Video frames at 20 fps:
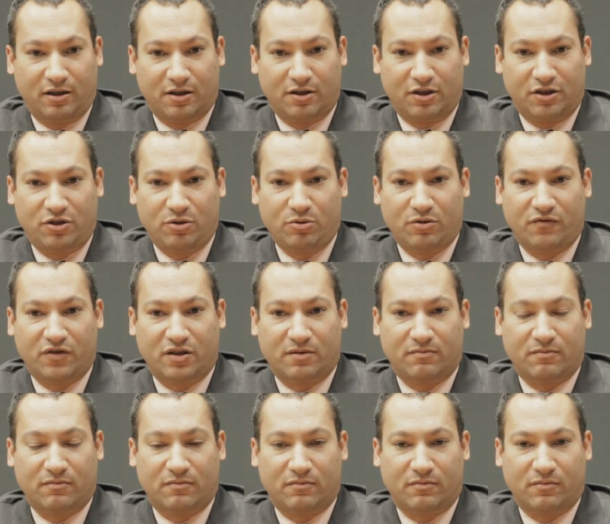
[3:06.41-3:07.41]
The two of
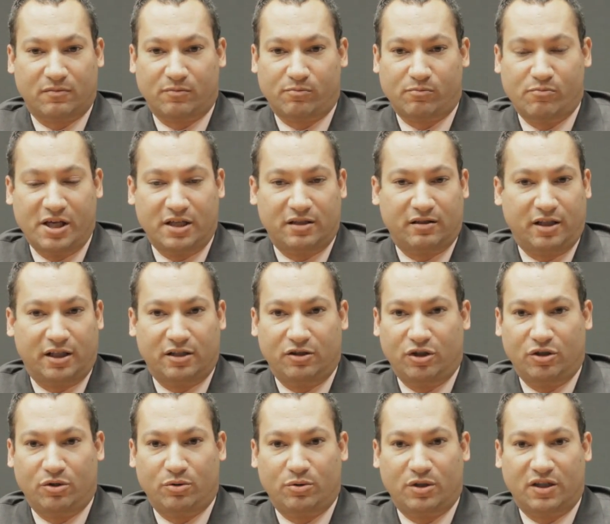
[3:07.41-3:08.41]
them, Mitt and
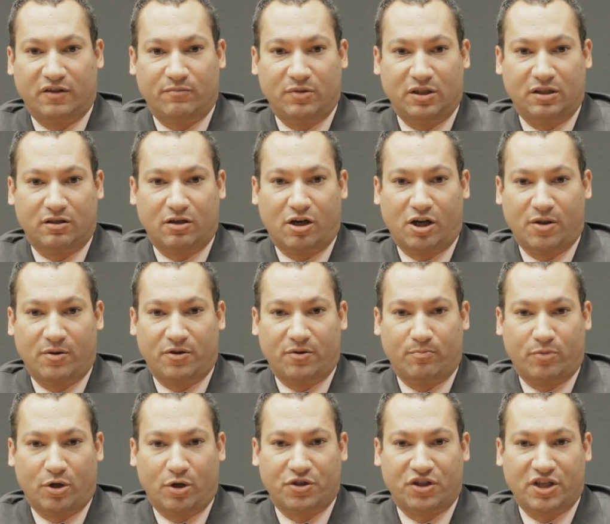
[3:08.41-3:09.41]
Newt, have been on
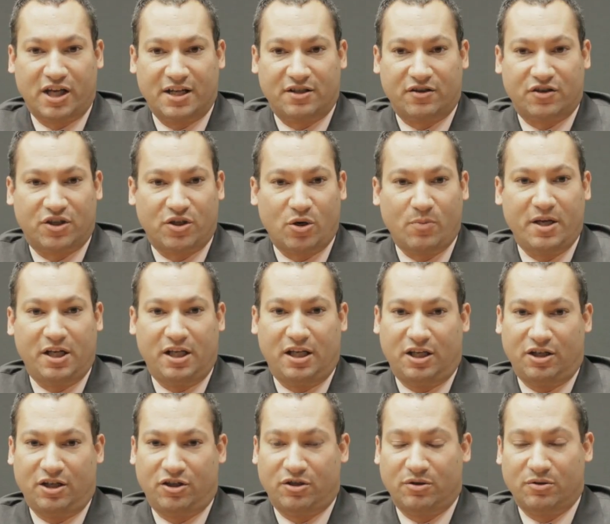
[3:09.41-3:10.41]
both sides of so
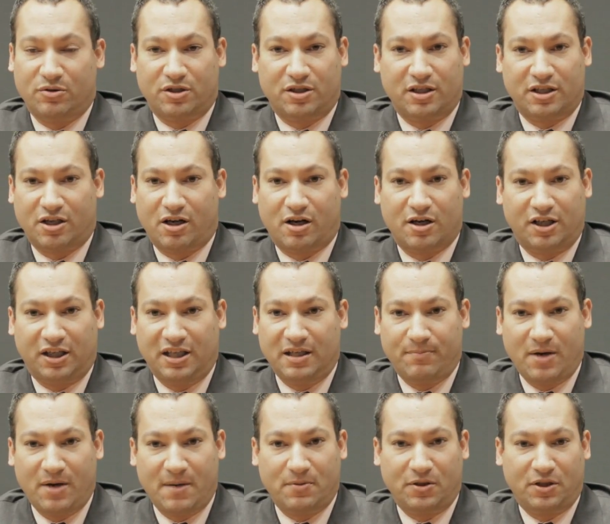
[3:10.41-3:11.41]
many issues, it's hard to
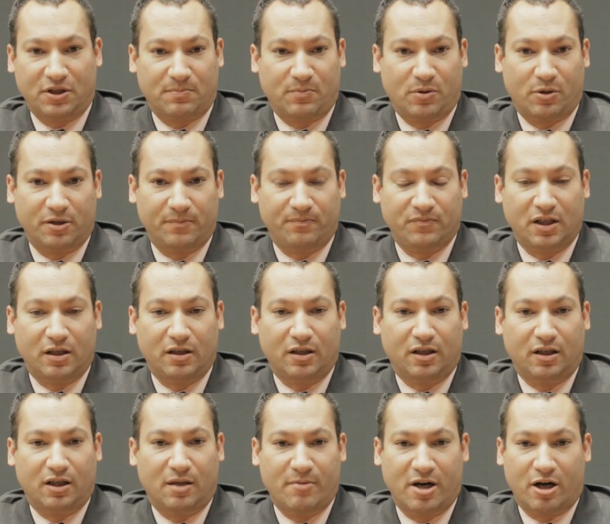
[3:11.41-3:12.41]
keep up at this point.
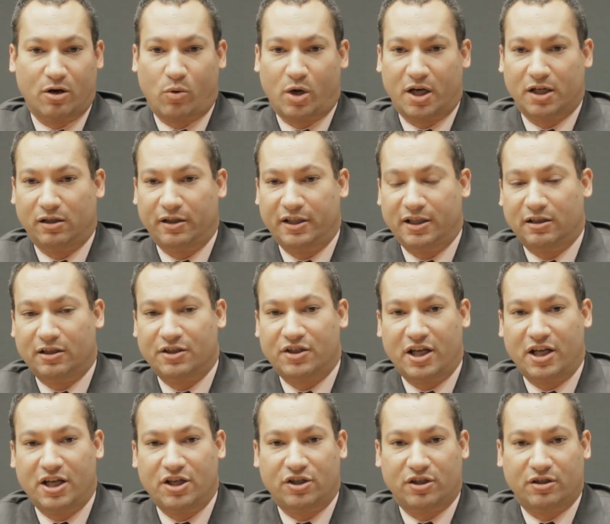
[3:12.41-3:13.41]
Marijuana
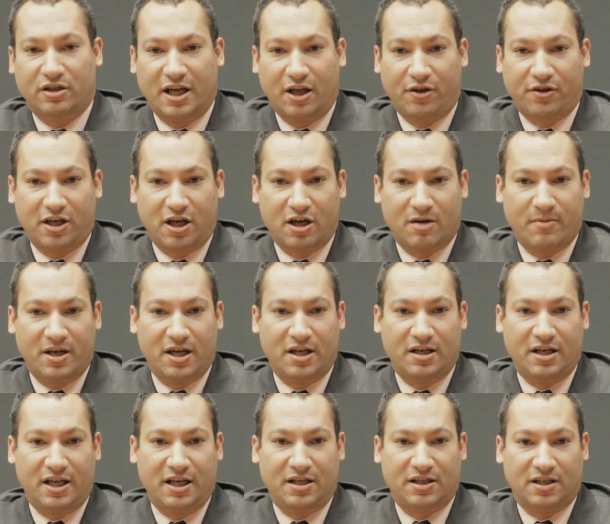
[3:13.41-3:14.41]
legalization, health care
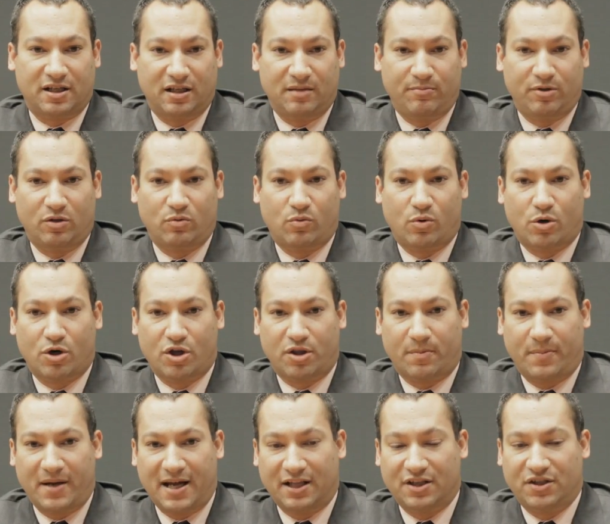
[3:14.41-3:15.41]
mandates, the Libyan war,
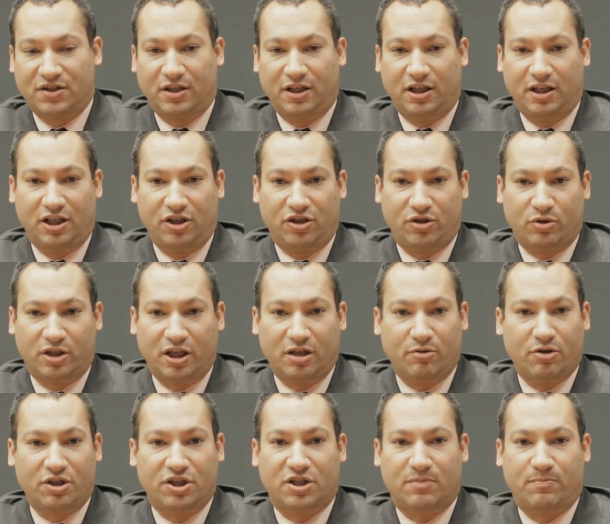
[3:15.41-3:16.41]
the Palestinian issue.
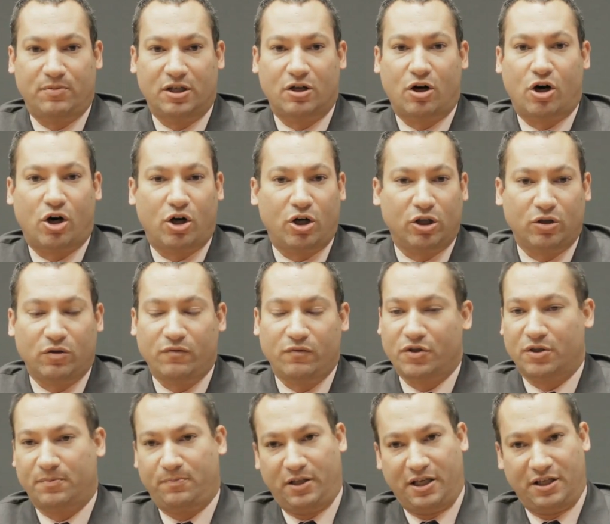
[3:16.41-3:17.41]
Gingrich has been all
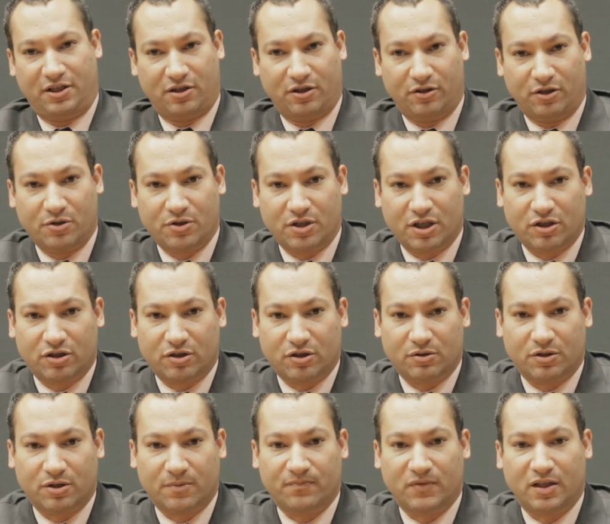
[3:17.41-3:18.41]
over the place on those
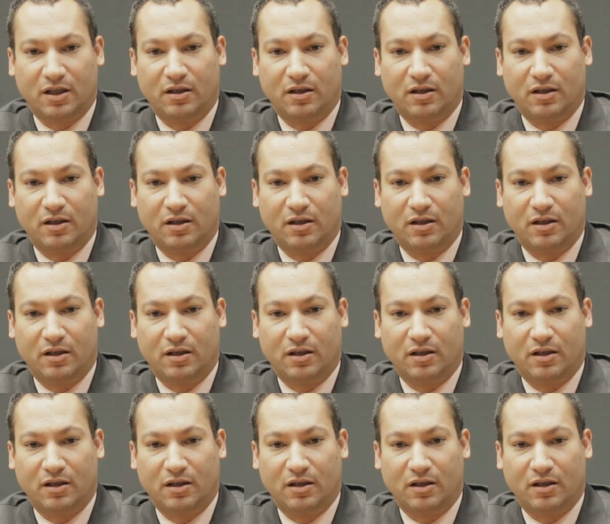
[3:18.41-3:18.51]
issues.